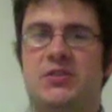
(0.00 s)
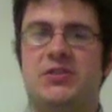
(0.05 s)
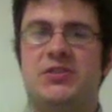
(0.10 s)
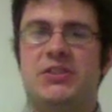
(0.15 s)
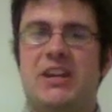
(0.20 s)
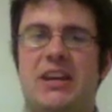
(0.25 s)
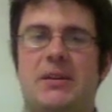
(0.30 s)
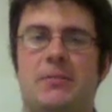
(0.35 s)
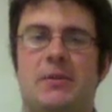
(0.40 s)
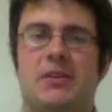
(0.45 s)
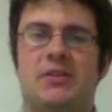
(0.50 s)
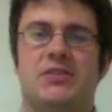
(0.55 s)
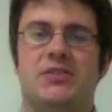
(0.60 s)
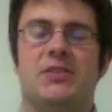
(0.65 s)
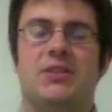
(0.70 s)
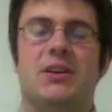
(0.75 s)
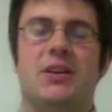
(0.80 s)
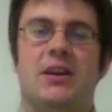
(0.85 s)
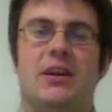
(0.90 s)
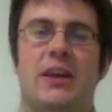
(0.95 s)

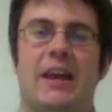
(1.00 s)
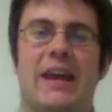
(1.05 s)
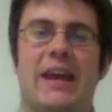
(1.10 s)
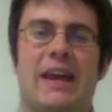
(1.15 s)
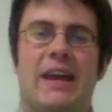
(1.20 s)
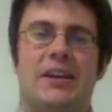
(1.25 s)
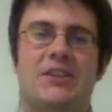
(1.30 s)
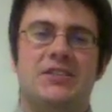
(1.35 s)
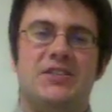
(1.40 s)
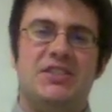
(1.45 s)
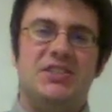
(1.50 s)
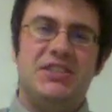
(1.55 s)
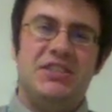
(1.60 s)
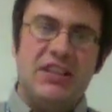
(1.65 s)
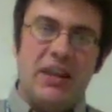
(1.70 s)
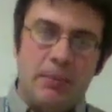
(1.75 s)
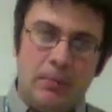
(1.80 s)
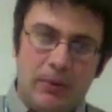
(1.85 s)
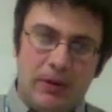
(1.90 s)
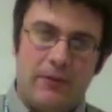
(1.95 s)
statements and
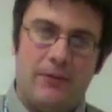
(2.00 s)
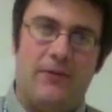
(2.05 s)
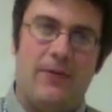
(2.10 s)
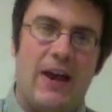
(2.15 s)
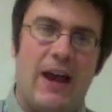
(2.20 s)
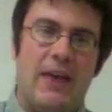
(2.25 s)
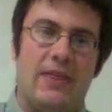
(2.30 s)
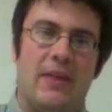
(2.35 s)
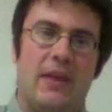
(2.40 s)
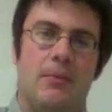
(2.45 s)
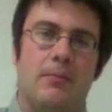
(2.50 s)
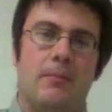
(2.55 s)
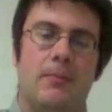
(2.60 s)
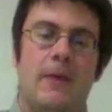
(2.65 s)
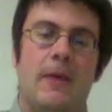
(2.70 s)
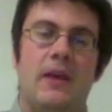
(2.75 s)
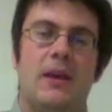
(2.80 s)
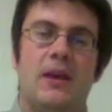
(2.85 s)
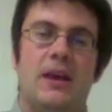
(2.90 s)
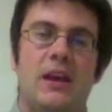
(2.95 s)
simplify them
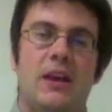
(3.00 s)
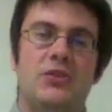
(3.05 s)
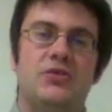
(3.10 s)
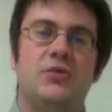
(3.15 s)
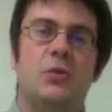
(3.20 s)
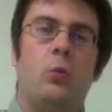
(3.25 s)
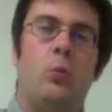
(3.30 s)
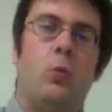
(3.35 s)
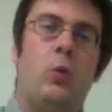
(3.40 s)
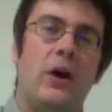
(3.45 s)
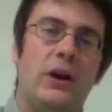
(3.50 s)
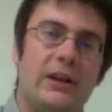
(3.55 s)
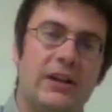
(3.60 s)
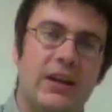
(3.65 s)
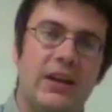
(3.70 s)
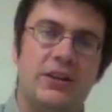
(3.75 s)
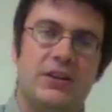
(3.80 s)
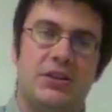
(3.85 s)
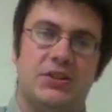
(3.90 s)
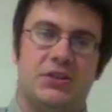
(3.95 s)
into one
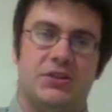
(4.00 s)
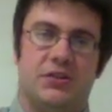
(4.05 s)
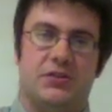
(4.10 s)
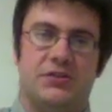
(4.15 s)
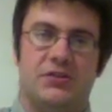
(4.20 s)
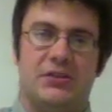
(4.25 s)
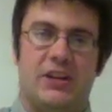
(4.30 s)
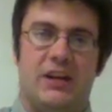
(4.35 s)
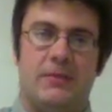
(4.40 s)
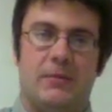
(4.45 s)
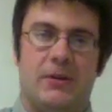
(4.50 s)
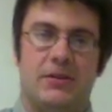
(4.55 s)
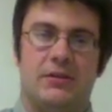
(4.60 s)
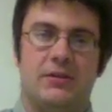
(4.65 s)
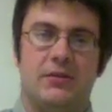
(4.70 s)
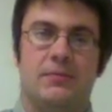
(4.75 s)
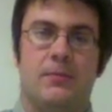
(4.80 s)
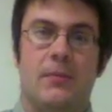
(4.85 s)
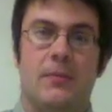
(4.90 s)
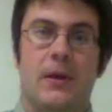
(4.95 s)
conditional
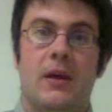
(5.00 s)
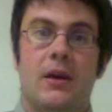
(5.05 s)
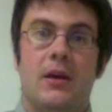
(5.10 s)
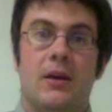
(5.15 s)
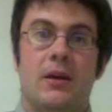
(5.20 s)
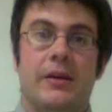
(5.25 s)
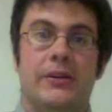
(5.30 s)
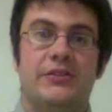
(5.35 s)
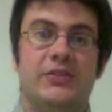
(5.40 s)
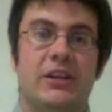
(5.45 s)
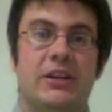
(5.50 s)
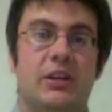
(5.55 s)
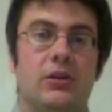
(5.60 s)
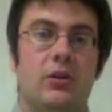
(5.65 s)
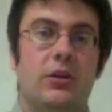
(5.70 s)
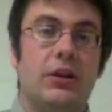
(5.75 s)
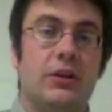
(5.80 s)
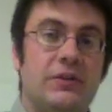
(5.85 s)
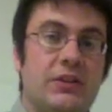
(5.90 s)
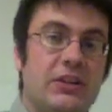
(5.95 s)
statement. Let's take a
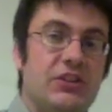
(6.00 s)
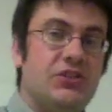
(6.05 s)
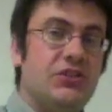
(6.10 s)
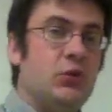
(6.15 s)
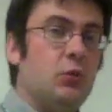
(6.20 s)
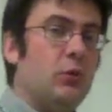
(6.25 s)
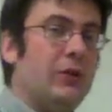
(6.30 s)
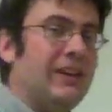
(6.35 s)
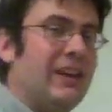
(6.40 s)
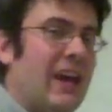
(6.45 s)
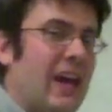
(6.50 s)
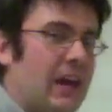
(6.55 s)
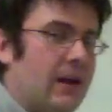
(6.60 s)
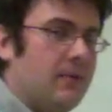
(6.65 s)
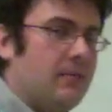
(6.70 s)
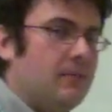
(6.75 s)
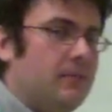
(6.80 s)
look at these two again.